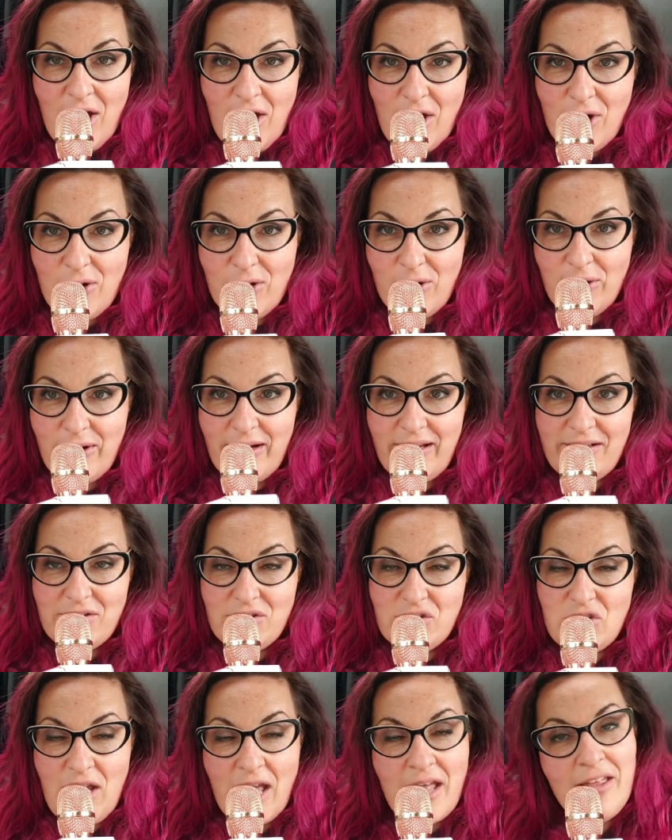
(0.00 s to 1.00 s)
who
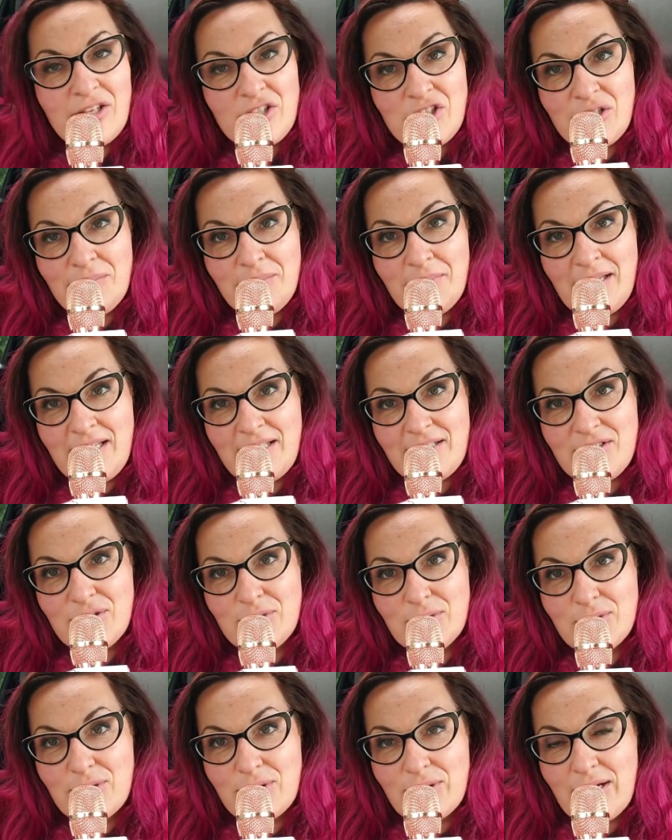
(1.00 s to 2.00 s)
is challenging me
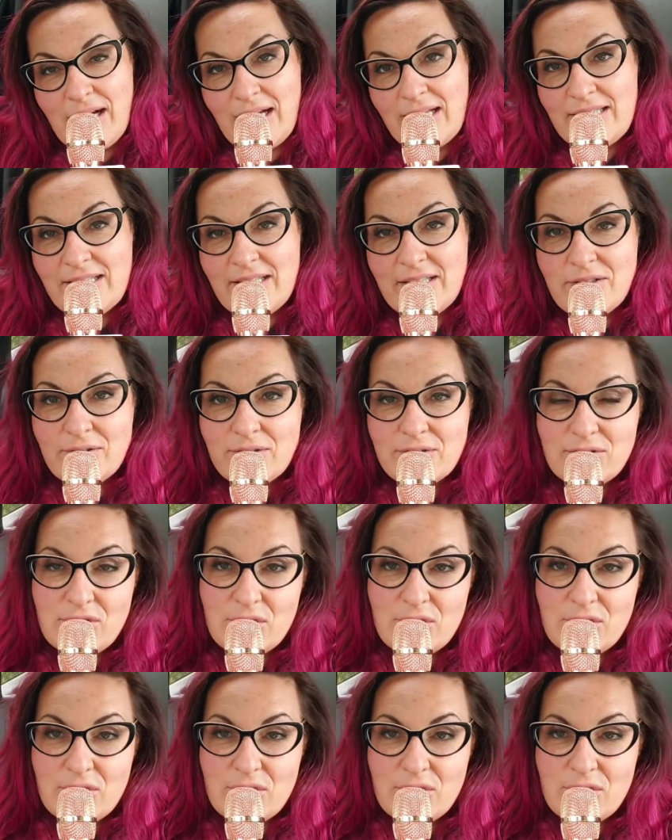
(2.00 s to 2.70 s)
to a little